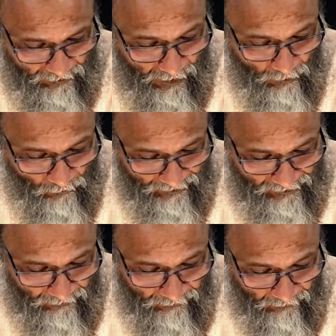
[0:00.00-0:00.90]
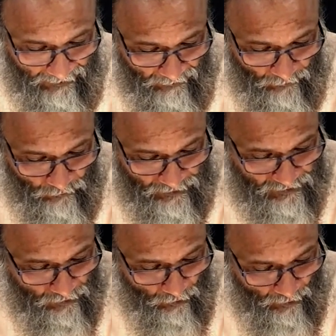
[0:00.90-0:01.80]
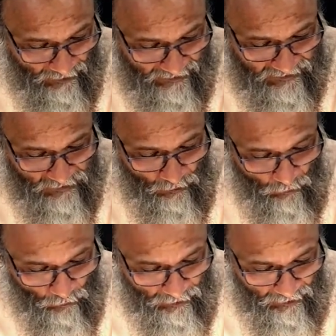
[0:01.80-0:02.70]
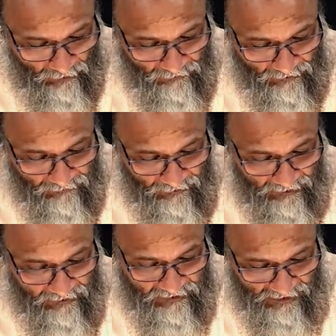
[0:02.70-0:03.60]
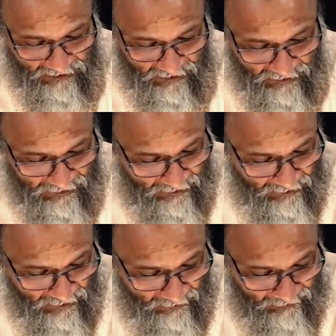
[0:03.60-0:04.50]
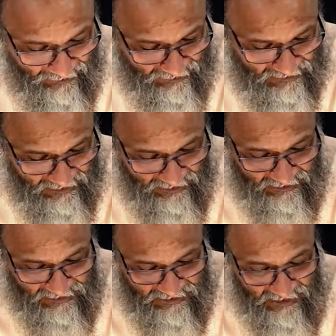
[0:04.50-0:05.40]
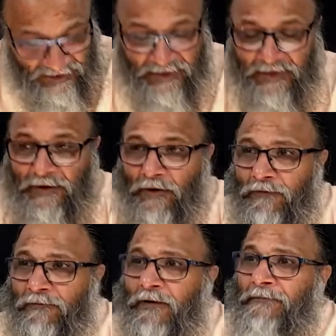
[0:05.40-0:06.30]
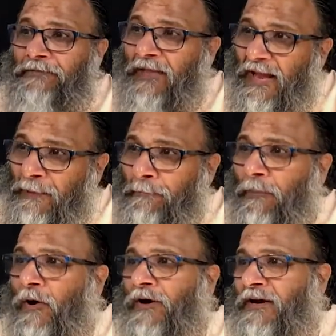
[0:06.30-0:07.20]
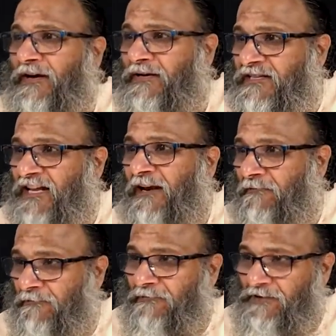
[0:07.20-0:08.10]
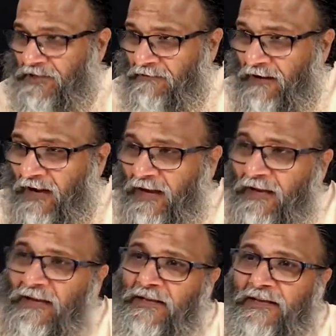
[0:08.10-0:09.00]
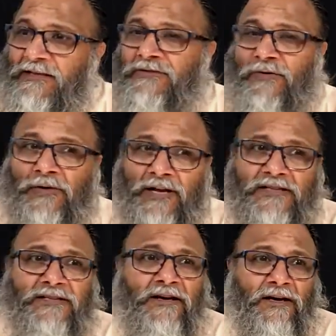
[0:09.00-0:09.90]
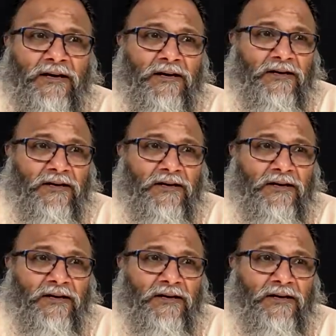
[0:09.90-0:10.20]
Now, when the one who is called as the owner of the field Kshetrajna remains in a state of embodied self, Jiva, he is known as the